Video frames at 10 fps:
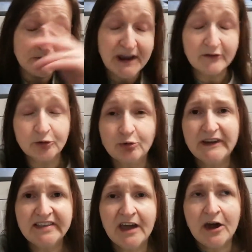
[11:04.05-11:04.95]
We are
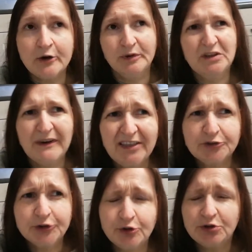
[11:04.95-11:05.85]
going, when I went
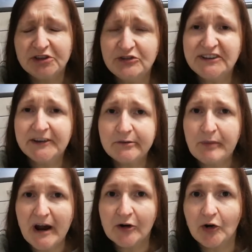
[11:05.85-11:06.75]
to the retail
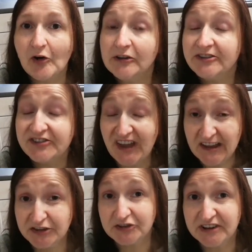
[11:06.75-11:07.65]
park on
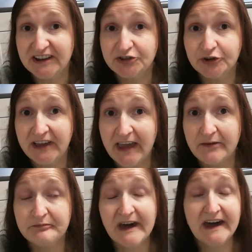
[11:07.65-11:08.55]
Saturday to
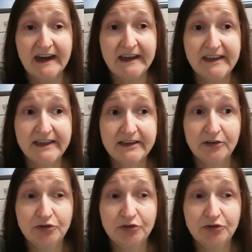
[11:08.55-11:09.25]
get my